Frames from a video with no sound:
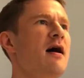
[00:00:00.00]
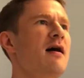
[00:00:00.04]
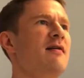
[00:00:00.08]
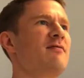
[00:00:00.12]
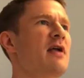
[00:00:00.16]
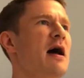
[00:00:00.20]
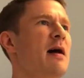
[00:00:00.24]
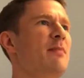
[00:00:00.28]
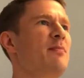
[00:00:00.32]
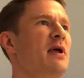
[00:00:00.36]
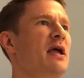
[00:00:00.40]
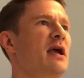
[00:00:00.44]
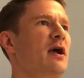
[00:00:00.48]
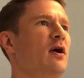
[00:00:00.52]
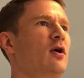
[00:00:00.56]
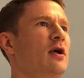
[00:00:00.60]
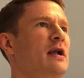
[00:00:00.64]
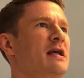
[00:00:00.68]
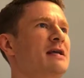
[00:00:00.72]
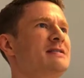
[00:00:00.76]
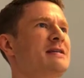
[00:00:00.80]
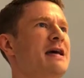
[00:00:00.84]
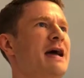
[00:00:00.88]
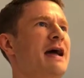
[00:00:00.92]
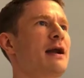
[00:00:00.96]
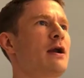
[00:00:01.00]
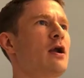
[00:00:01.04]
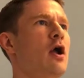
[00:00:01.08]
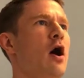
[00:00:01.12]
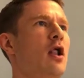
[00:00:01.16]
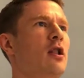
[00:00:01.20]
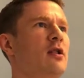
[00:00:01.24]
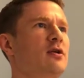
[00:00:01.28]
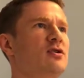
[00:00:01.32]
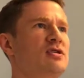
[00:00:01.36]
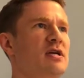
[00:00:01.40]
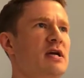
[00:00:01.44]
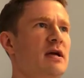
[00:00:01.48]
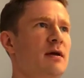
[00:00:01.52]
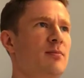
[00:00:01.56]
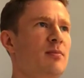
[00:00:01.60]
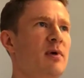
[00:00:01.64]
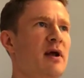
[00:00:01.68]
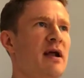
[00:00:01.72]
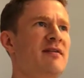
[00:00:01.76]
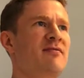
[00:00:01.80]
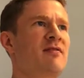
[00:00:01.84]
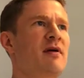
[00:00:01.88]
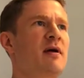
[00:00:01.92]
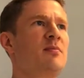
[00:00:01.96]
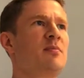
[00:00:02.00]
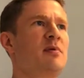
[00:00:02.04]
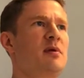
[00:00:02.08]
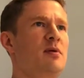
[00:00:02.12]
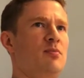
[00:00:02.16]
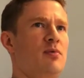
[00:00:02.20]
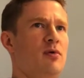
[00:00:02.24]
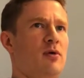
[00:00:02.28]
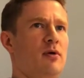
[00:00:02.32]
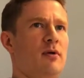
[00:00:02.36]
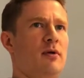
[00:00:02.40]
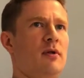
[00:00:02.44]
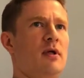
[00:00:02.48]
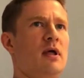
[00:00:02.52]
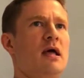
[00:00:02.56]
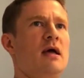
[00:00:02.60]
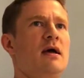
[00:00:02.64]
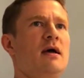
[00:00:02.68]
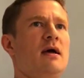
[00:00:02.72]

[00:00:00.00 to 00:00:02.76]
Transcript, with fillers: of not being good at technology, but I've had people